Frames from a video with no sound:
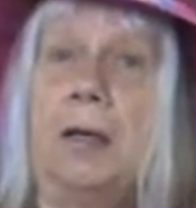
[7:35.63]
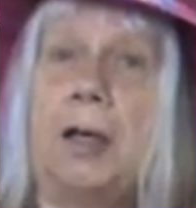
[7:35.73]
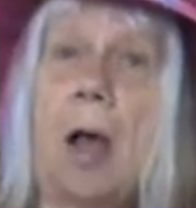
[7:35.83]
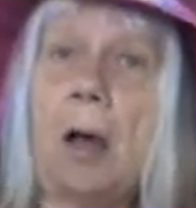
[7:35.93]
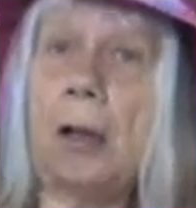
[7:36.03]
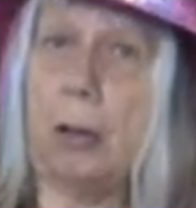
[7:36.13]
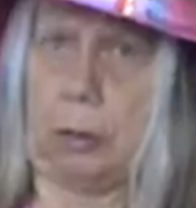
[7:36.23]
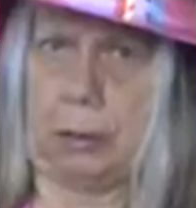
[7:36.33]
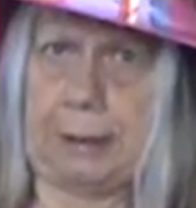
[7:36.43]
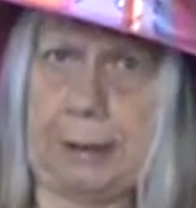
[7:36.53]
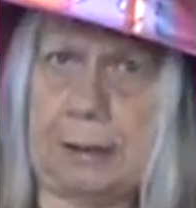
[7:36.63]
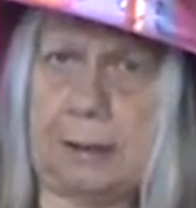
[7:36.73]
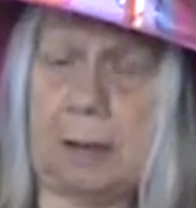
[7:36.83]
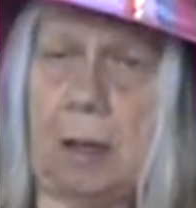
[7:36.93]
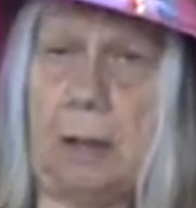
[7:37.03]
Doc heard
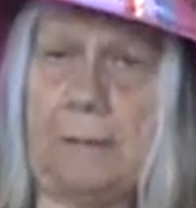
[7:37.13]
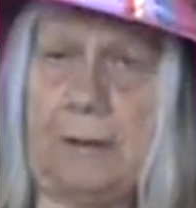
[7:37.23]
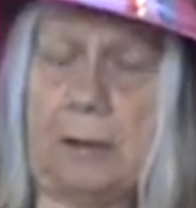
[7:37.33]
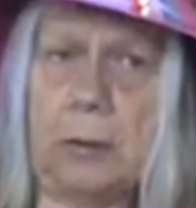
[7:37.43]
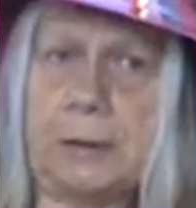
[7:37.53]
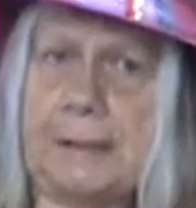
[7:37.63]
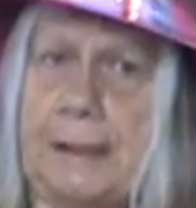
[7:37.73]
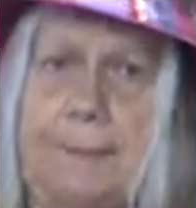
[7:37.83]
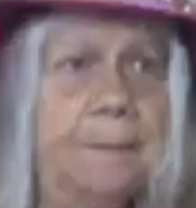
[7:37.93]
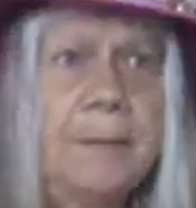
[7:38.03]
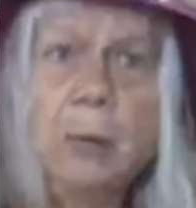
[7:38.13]
this on the video and said,